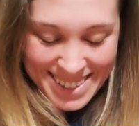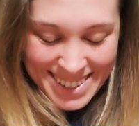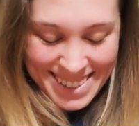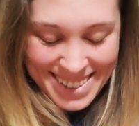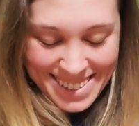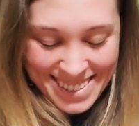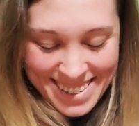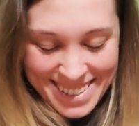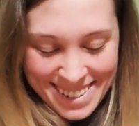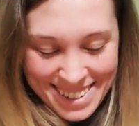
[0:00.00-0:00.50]

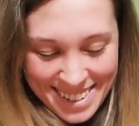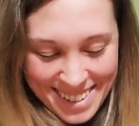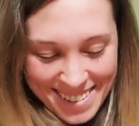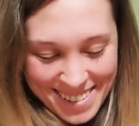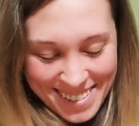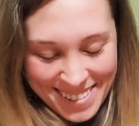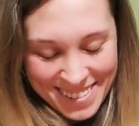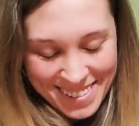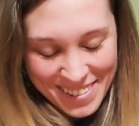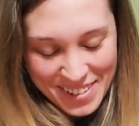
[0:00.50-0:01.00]

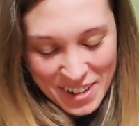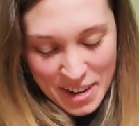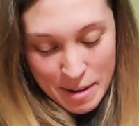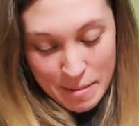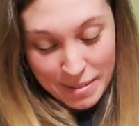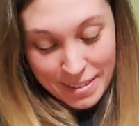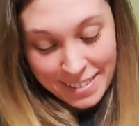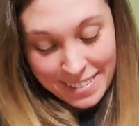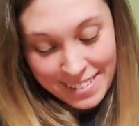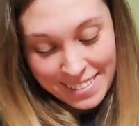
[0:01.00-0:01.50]
Oh,
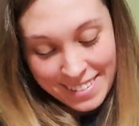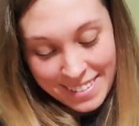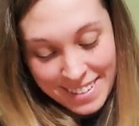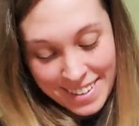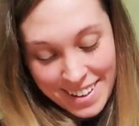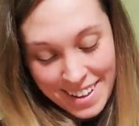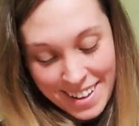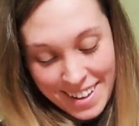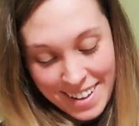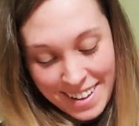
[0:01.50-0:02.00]
grandma.
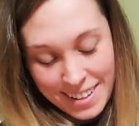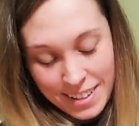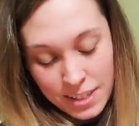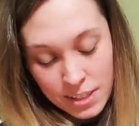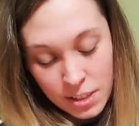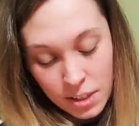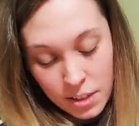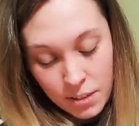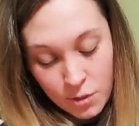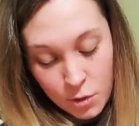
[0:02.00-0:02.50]

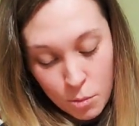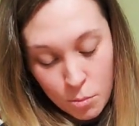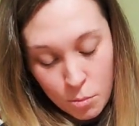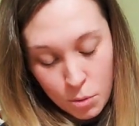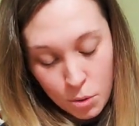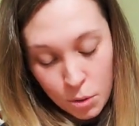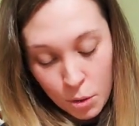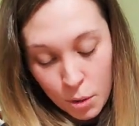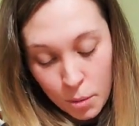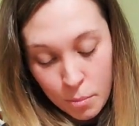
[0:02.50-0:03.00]
Telephone
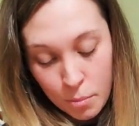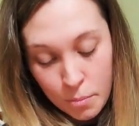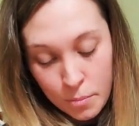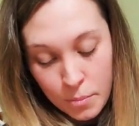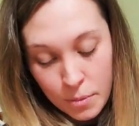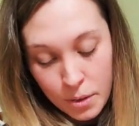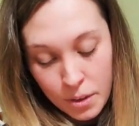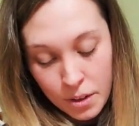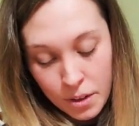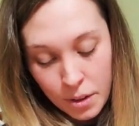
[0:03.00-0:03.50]
pole. Her
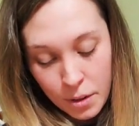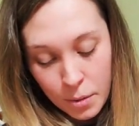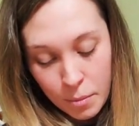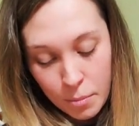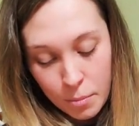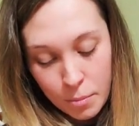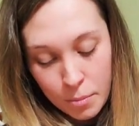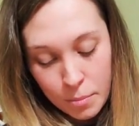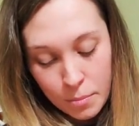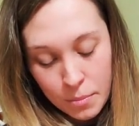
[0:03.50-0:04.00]

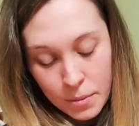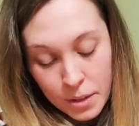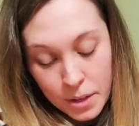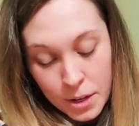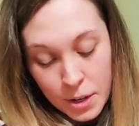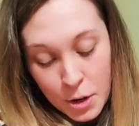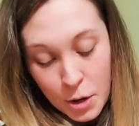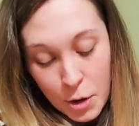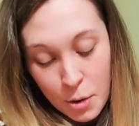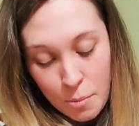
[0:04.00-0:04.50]

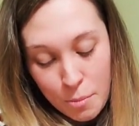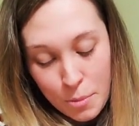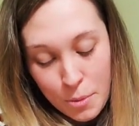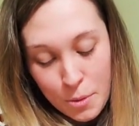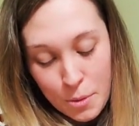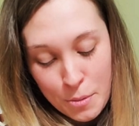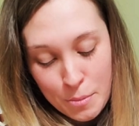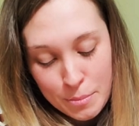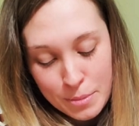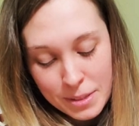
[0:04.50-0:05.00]

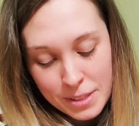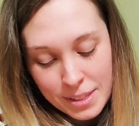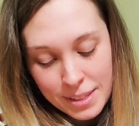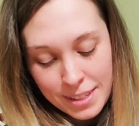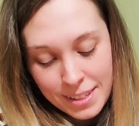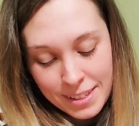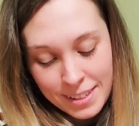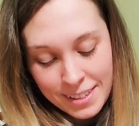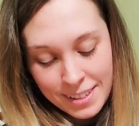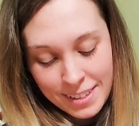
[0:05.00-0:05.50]
boobs
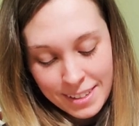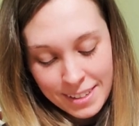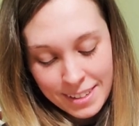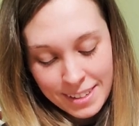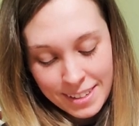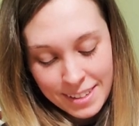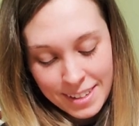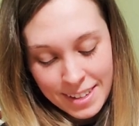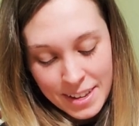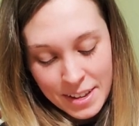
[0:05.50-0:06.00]

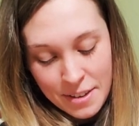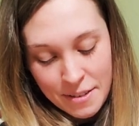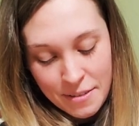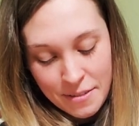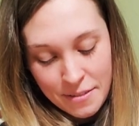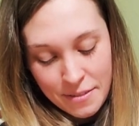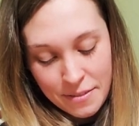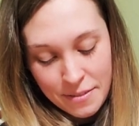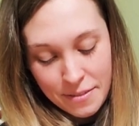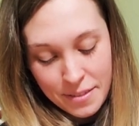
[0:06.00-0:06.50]

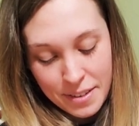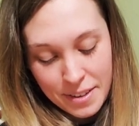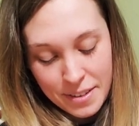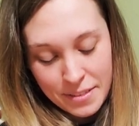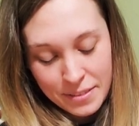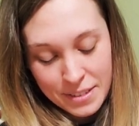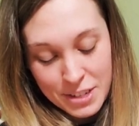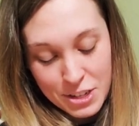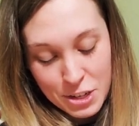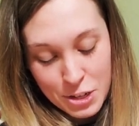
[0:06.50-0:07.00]

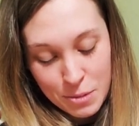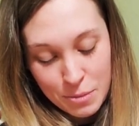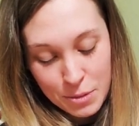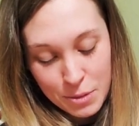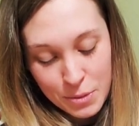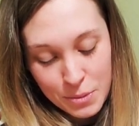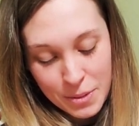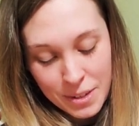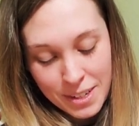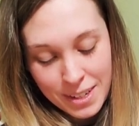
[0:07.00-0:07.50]
when she
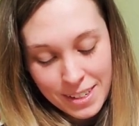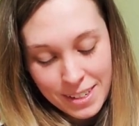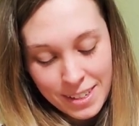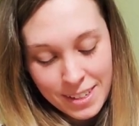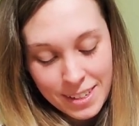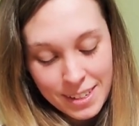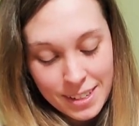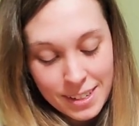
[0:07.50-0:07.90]
was running.